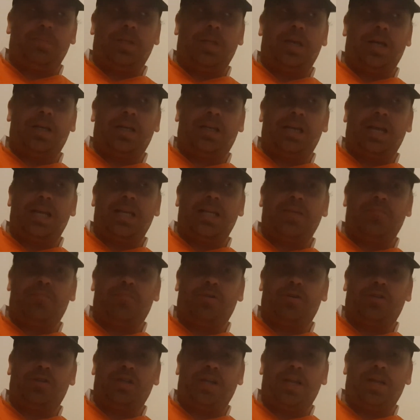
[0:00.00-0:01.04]
I get the
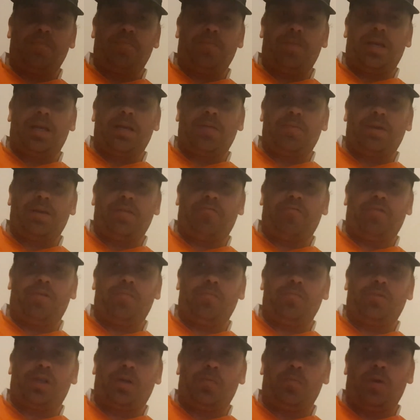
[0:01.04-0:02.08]
impression they may be
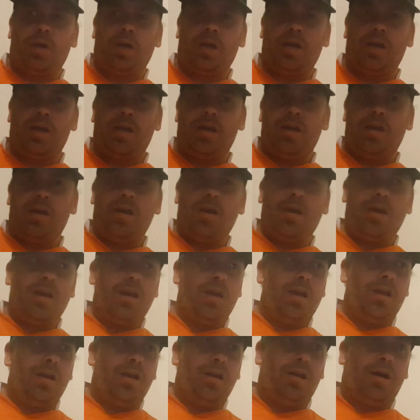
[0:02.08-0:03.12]
from somewhere
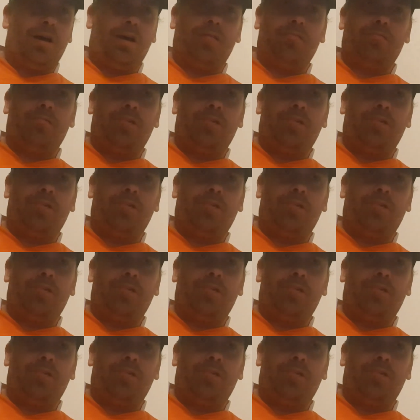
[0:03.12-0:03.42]
like